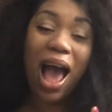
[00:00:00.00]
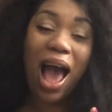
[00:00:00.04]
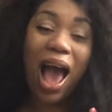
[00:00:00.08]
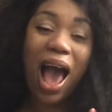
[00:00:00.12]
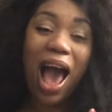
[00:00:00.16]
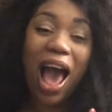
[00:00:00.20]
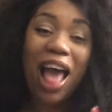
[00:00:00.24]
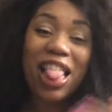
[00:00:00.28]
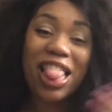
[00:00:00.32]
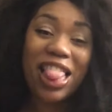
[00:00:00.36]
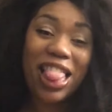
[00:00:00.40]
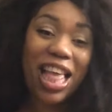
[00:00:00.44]

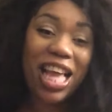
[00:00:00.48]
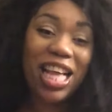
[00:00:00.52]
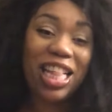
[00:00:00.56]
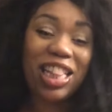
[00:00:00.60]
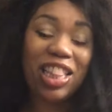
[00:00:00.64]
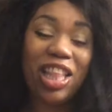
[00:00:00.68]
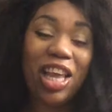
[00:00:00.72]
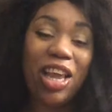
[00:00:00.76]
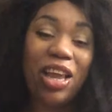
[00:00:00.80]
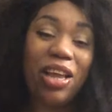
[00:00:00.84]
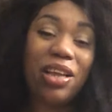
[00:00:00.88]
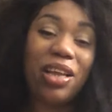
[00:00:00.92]
I
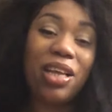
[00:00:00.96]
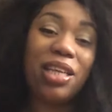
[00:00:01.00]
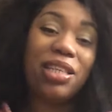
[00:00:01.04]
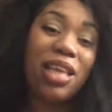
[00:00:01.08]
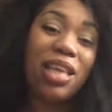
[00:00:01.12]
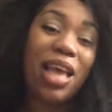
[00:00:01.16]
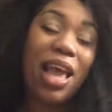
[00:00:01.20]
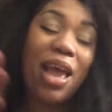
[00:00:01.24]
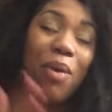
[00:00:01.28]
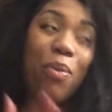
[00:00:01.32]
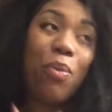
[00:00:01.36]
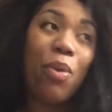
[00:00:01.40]
think because
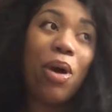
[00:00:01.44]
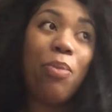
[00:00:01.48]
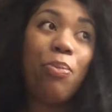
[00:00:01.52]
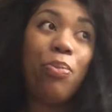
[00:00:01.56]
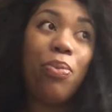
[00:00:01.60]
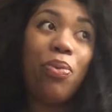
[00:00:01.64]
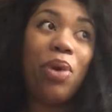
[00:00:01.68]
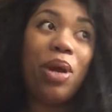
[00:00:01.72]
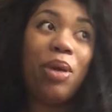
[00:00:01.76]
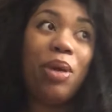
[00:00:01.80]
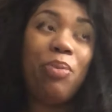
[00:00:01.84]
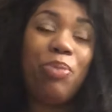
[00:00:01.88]
at one
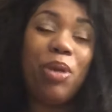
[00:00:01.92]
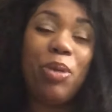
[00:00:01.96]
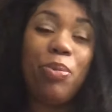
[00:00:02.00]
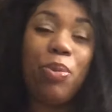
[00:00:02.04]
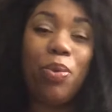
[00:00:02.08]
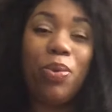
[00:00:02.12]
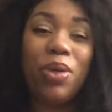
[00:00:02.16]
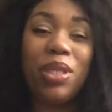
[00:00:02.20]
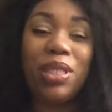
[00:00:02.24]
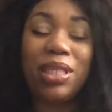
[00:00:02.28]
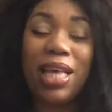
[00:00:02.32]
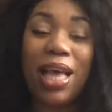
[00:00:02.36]
point
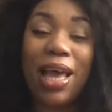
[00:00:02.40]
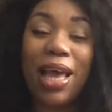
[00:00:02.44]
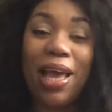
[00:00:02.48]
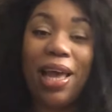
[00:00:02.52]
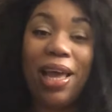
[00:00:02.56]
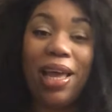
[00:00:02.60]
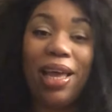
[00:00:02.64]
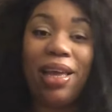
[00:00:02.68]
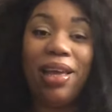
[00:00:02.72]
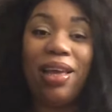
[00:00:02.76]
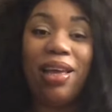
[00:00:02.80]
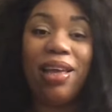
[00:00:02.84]
people would
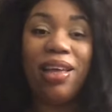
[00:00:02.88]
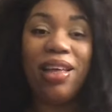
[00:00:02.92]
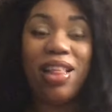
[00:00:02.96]
say